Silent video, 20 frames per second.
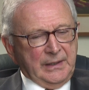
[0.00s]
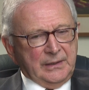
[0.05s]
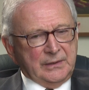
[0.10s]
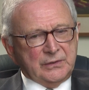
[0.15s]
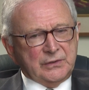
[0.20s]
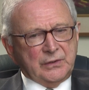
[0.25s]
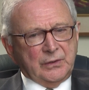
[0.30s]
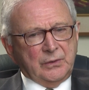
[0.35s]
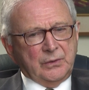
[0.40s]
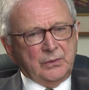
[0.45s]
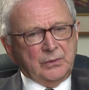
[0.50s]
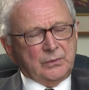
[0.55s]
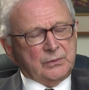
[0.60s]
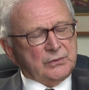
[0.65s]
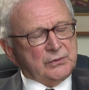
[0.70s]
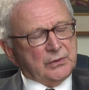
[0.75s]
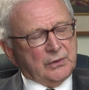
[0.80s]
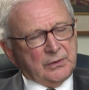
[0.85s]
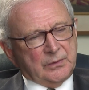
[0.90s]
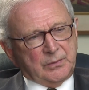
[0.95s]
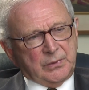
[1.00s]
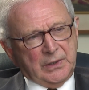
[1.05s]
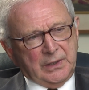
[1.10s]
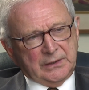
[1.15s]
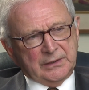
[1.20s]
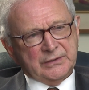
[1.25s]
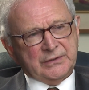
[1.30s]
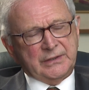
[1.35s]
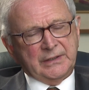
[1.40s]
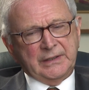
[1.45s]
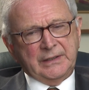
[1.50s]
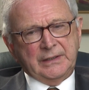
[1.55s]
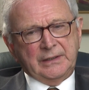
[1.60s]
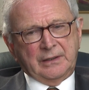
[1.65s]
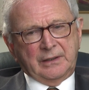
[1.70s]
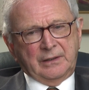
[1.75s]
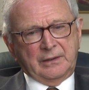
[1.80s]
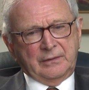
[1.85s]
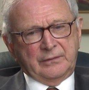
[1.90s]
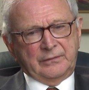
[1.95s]
So the
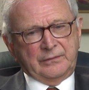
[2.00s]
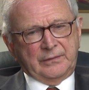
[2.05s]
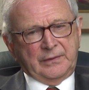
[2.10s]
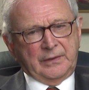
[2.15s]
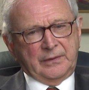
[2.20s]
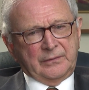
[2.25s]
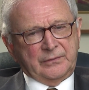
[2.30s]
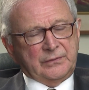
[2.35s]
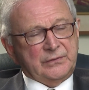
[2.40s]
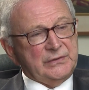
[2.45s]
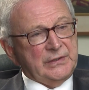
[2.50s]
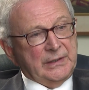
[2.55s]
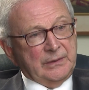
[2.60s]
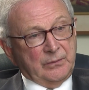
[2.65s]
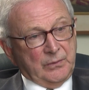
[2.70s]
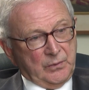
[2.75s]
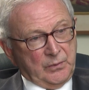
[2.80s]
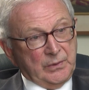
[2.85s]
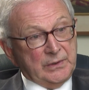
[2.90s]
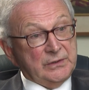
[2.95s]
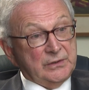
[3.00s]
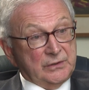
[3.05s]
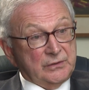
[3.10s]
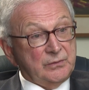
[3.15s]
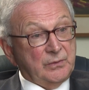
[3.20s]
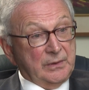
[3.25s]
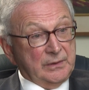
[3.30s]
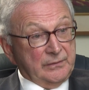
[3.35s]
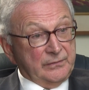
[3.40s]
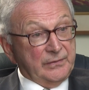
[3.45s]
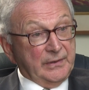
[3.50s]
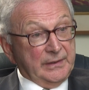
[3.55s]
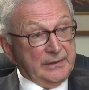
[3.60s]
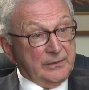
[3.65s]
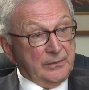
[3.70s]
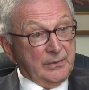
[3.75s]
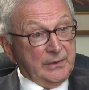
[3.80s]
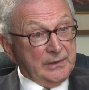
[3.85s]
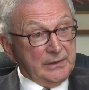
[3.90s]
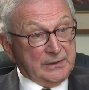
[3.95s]
policy of saying, well, we just want to find
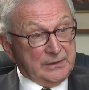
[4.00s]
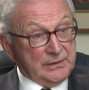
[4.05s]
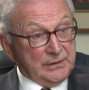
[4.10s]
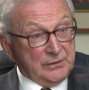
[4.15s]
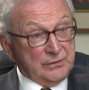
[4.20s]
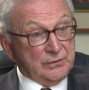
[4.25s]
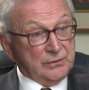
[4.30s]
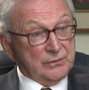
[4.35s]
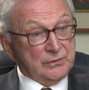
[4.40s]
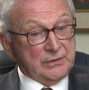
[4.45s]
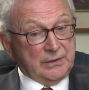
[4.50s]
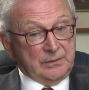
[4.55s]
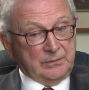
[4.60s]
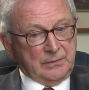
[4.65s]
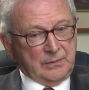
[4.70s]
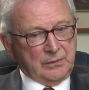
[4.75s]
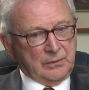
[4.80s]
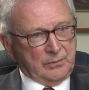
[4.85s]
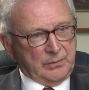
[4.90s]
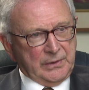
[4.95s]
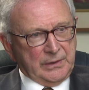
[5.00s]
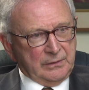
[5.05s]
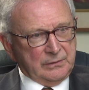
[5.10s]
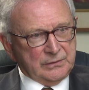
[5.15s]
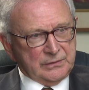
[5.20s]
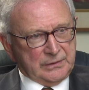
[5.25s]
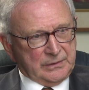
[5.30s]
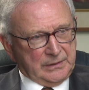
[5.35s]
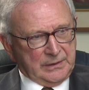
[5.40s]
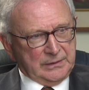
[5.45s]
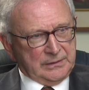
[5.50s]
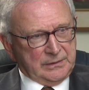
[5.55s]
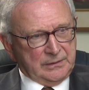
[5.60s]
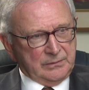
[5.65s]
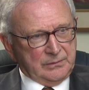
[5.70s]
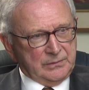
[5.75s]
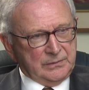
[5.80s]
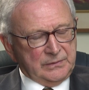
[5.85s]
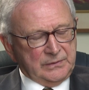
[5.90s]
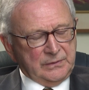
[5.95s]
a way that teachers or parents get
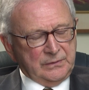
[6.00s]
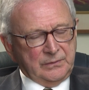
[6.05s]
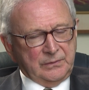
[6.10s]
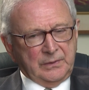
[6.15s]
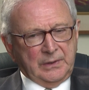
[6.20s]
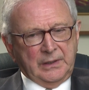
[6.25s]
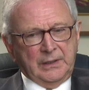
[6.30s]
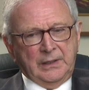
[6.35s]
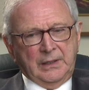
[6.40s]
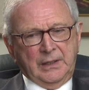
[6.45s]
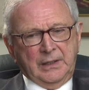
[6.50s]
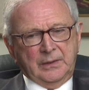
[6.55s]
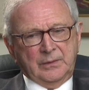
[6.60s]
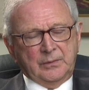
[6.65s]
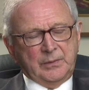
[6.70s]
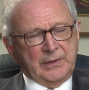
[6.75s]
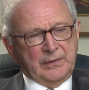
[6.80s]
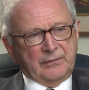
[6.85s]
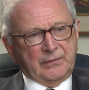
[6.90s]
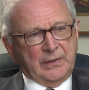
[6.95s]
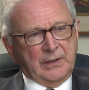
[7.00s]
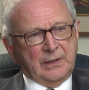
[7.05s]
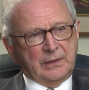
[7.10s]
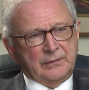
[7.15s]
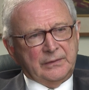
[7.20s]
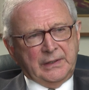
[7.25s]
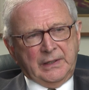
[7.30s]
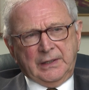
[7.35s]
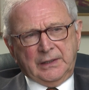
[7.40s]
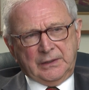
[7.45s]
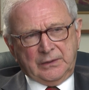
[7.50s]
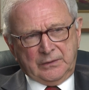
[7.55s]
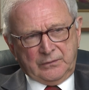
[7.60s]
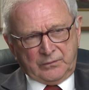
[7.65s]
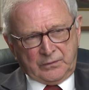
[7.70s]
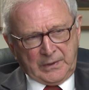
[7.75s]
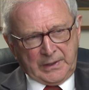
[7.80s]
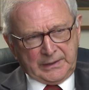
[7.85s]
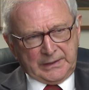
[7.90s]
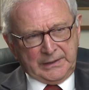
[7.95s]
to be involved,
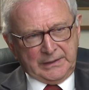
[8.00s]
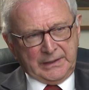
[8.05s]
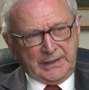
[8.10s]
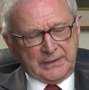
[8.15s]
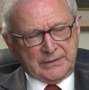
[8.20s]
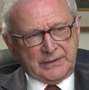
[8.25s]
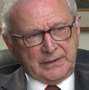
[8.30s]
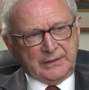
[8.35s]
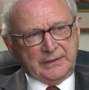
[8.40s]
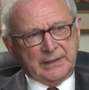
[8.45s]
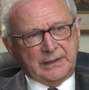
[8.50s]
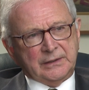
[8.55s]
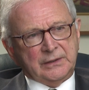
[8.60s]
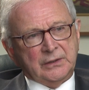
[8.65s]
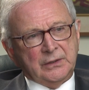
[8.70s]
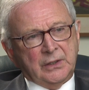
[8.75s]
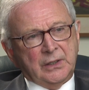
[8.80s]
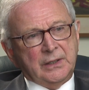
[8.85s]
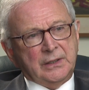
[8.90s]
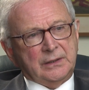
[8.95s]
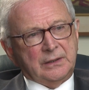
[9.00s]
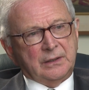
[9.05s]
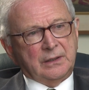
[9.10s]
recognizing that not